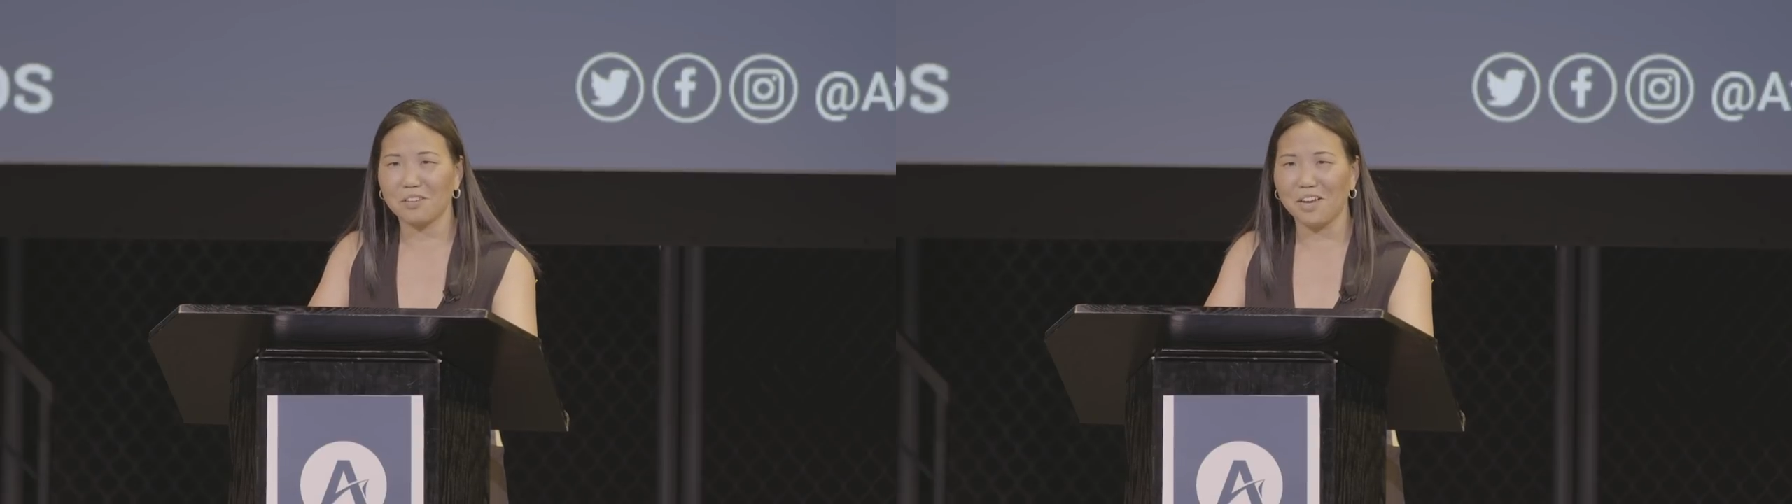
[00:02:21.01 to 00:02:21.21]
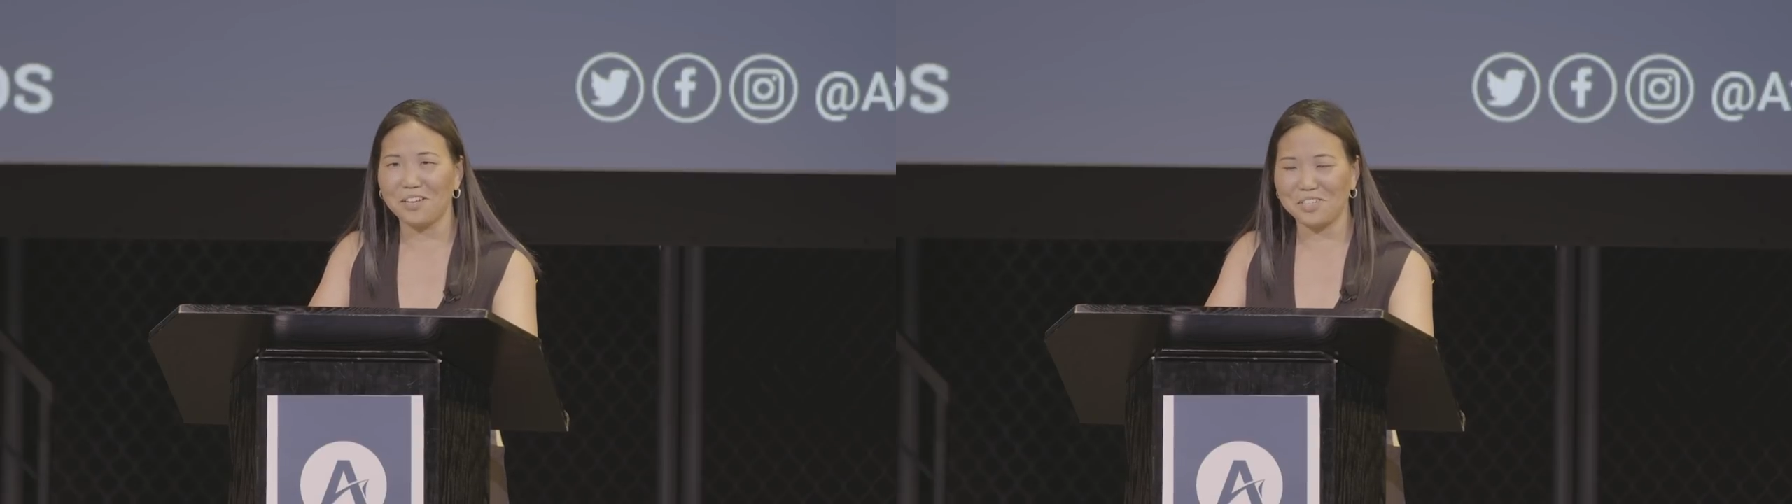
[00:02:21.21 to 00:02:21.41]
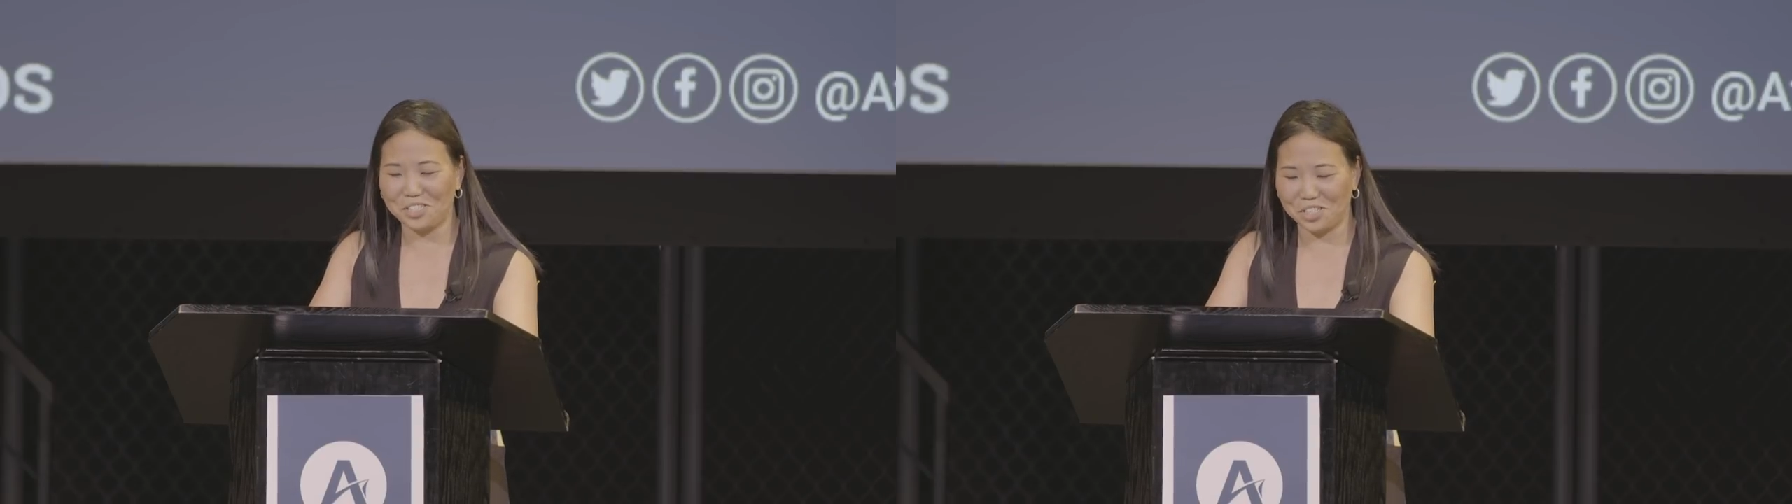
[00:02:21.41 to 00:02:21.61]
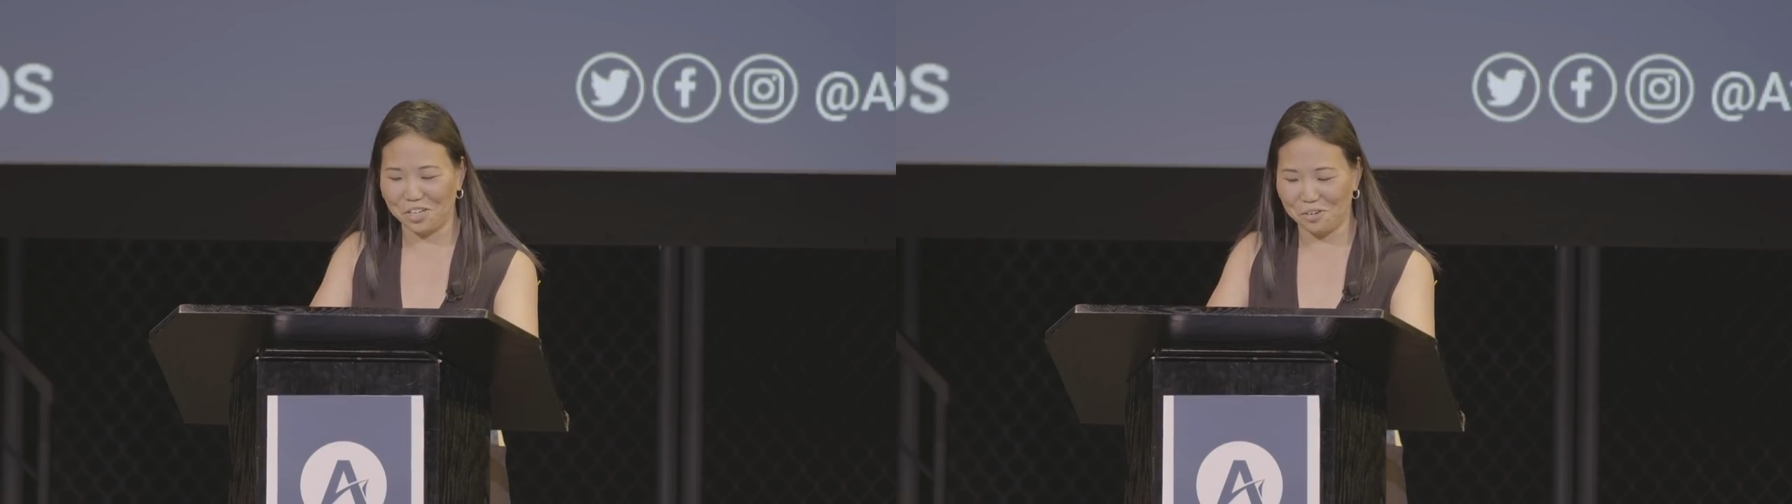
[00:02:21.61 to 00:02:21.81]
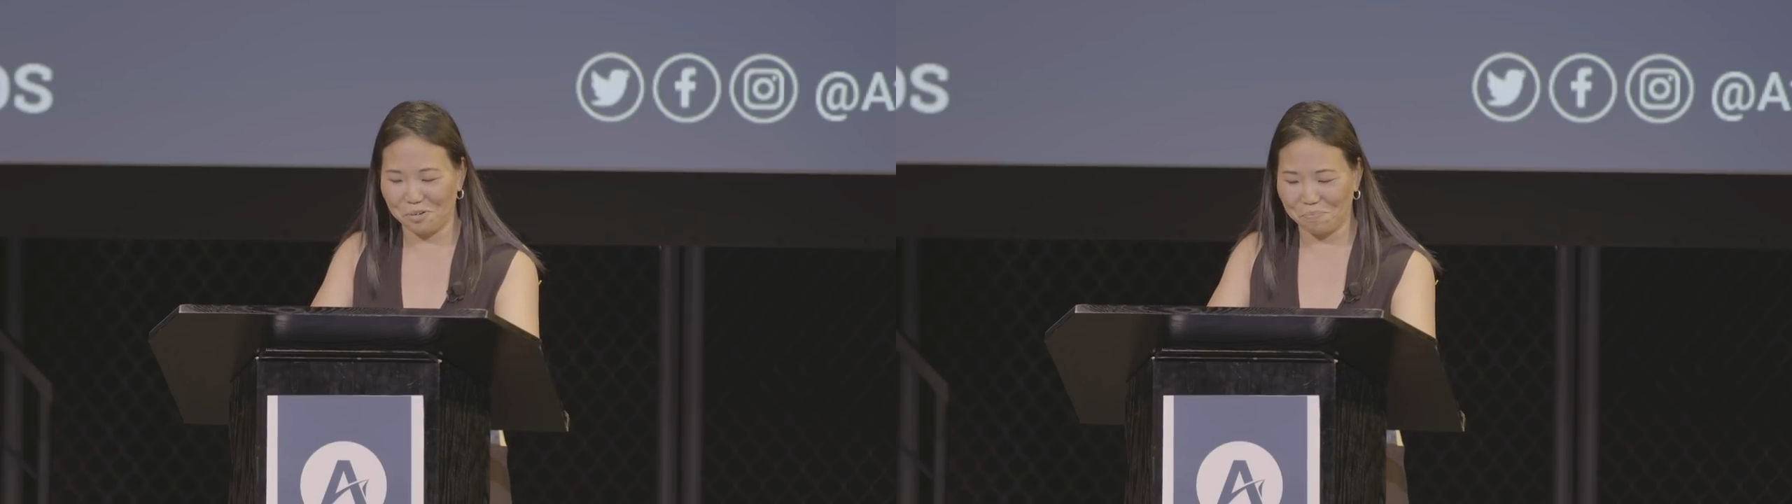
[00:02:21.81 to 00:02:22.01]
and each
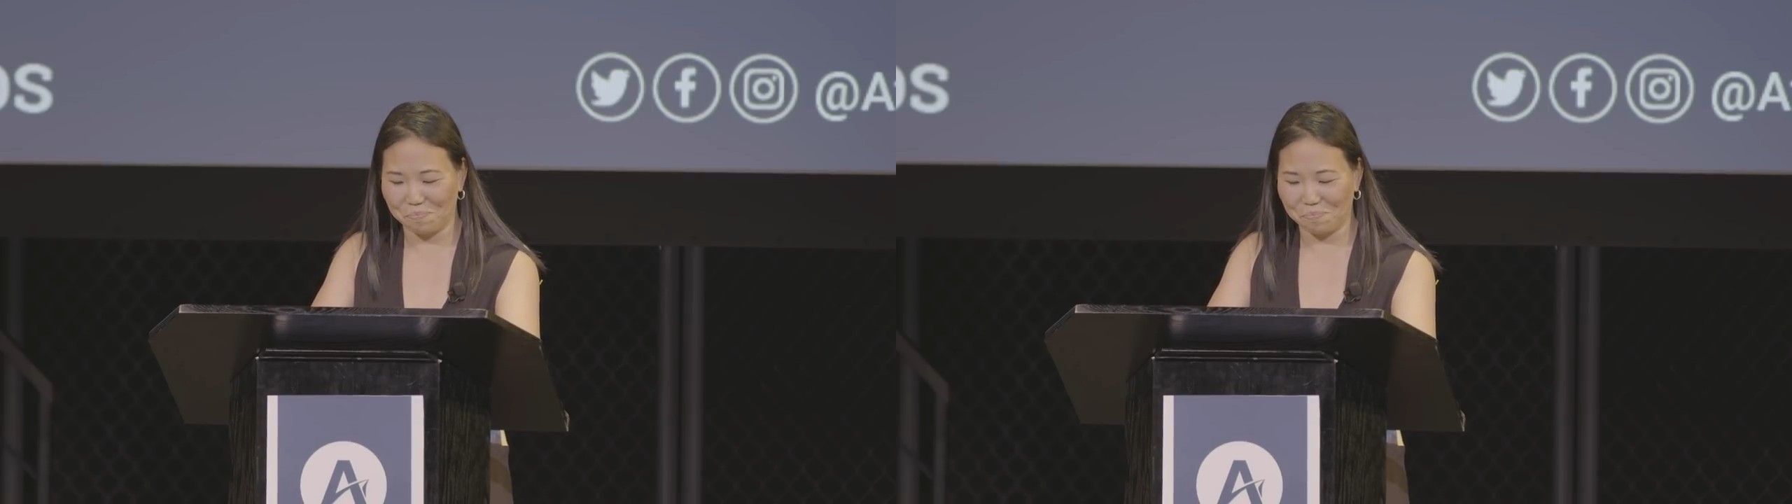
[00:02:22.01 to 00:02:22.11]
other,